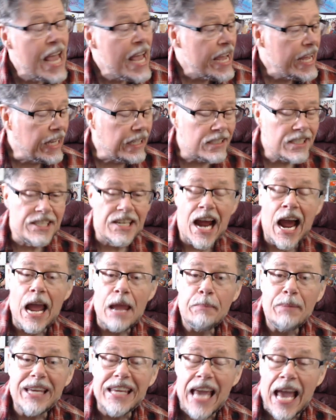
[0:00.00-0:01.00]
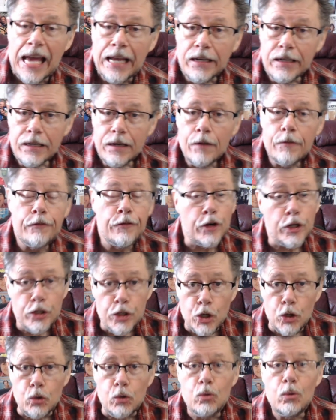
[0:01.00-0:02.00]
It's time again for
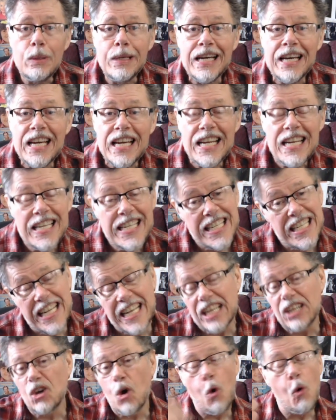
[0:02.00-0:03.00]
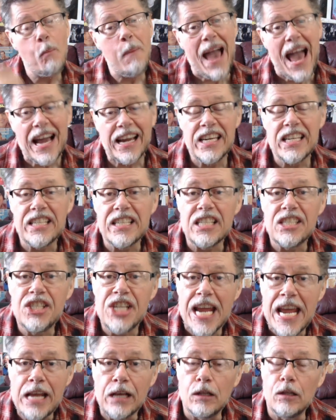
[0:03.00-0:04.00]
you to go back into
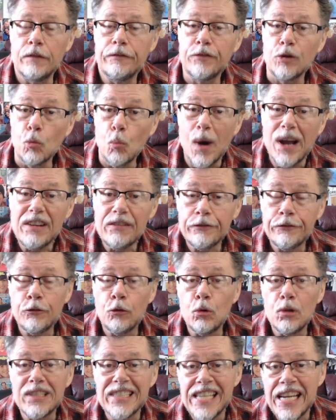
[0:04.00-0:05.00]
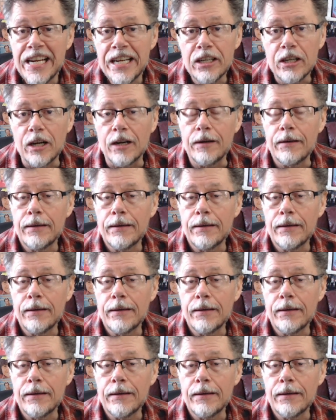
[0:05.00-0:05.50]
jail for one full year.